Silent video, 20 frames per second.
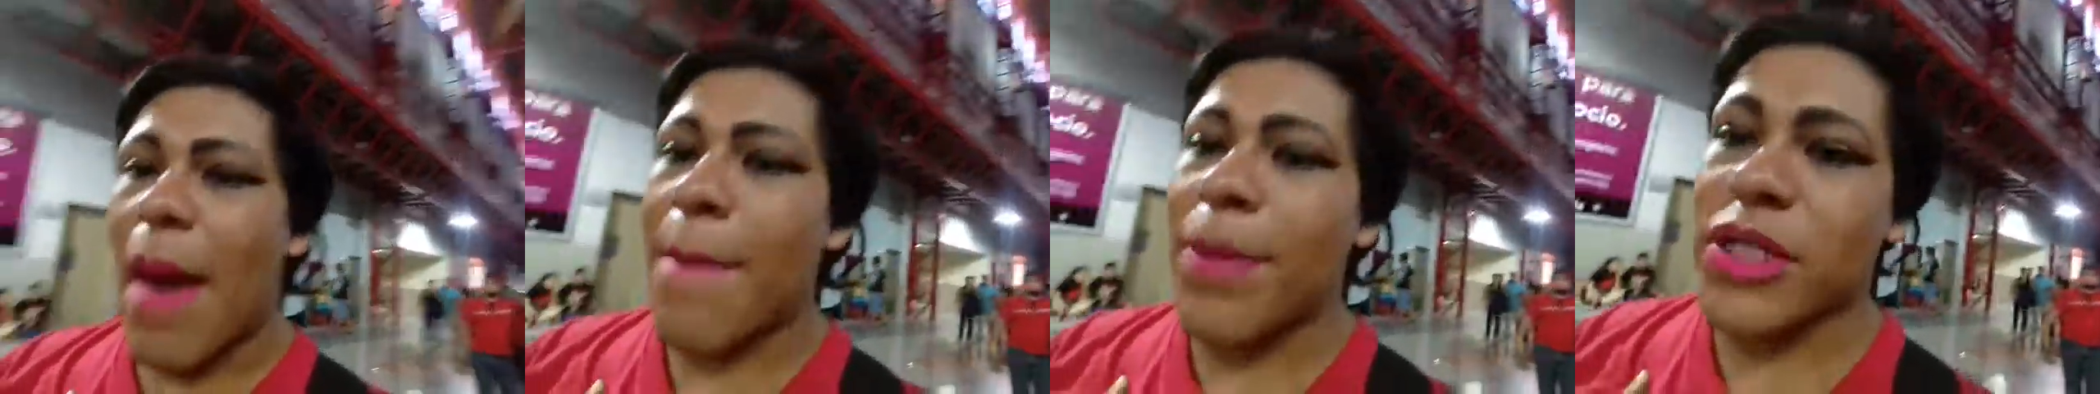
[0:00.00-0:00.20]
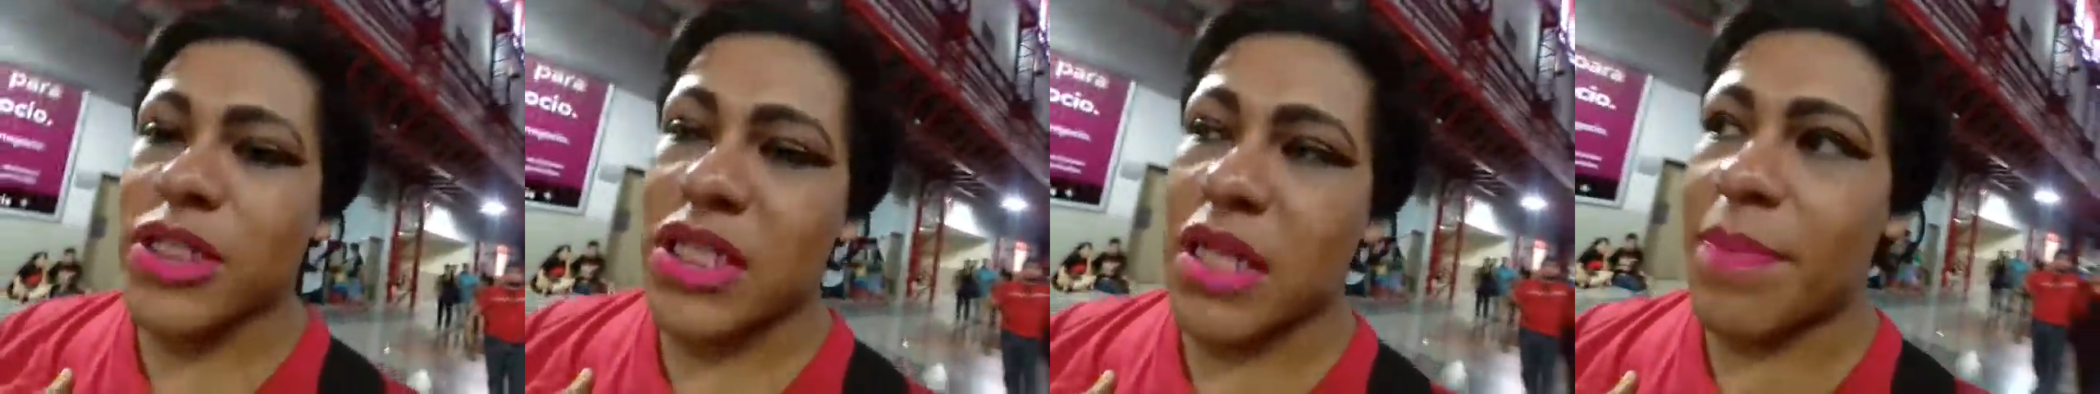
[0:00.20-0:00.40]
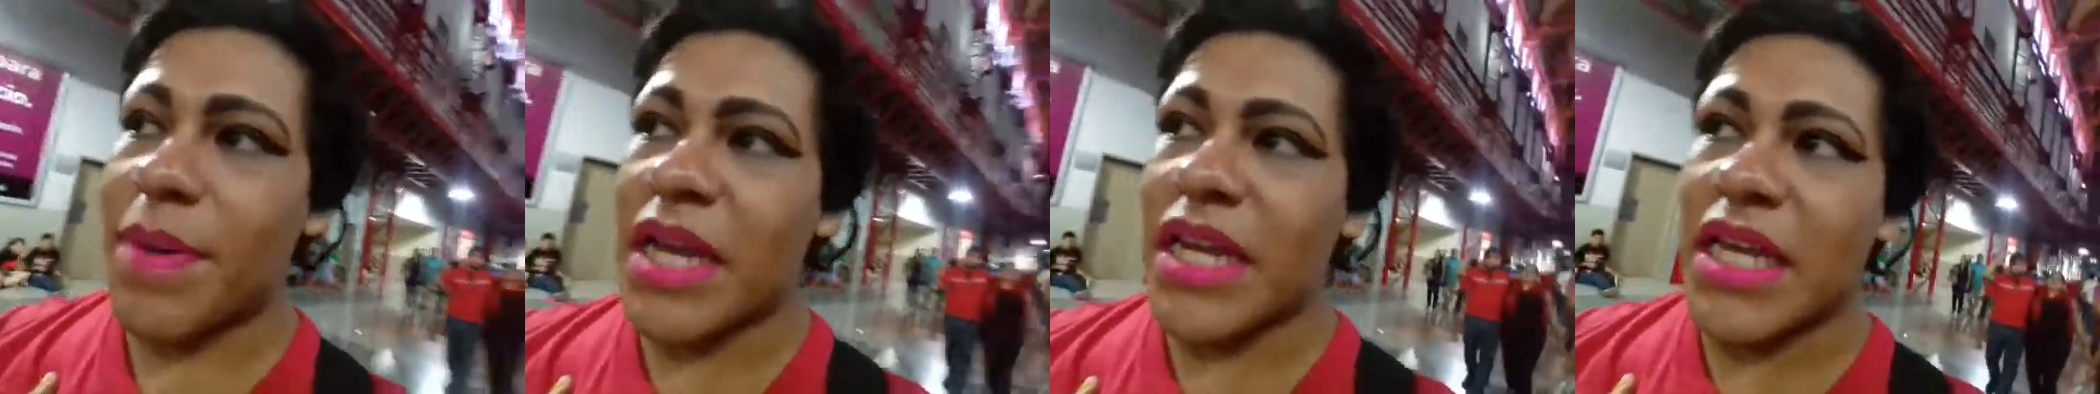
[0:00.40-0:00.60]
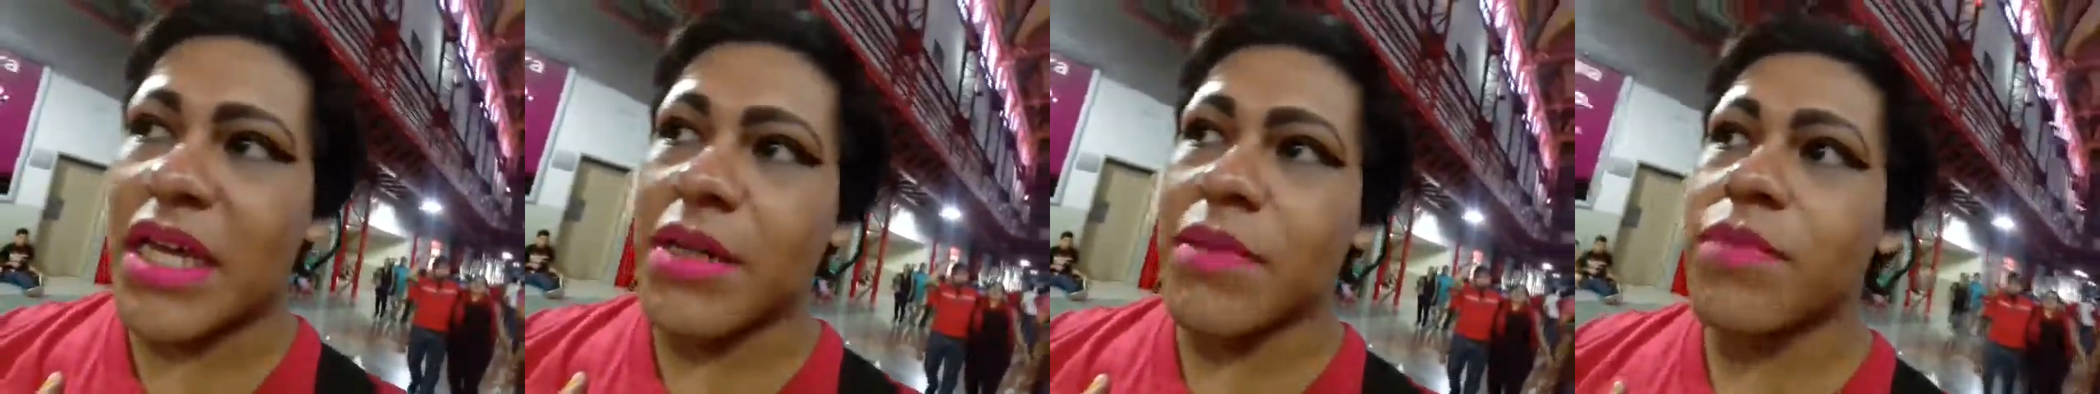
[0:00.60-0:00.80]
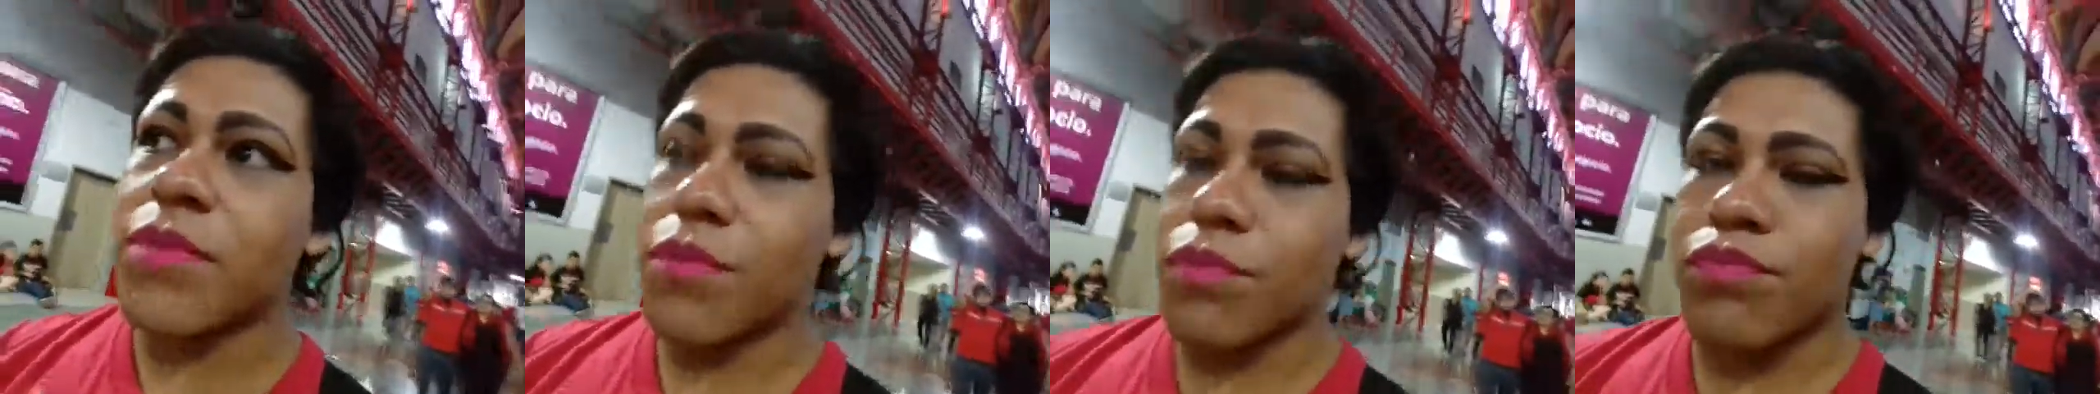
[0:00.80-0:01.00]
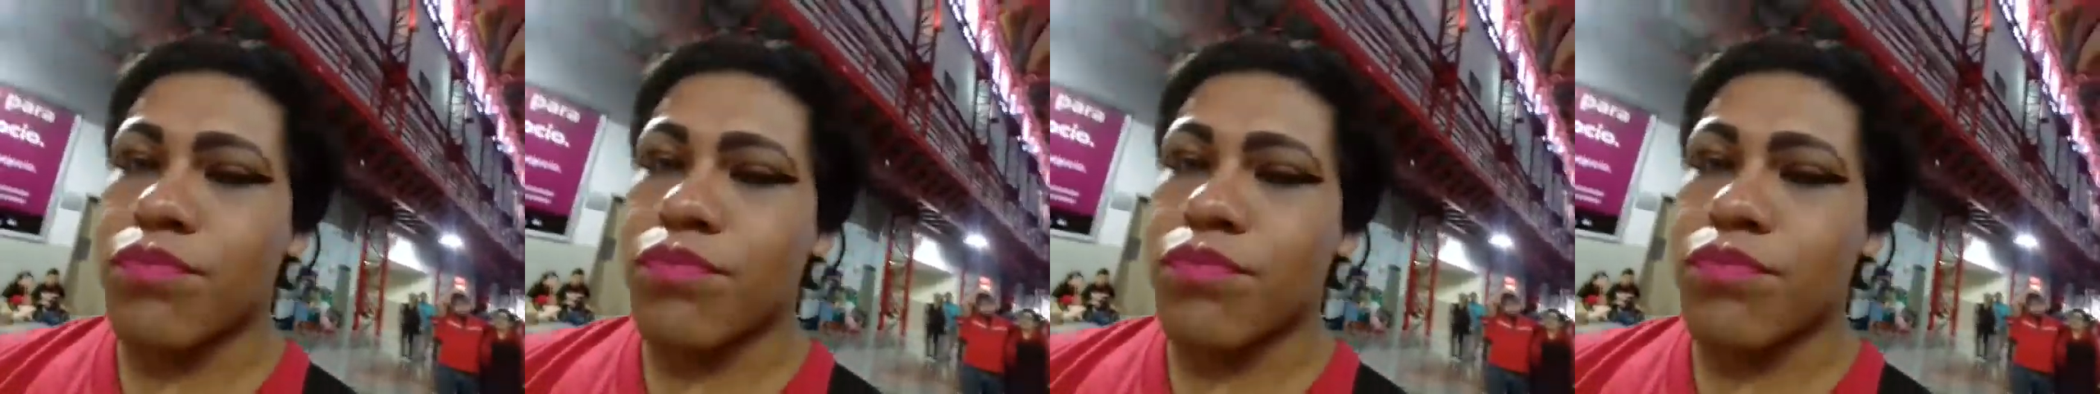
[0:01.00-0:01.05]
my personal opinion.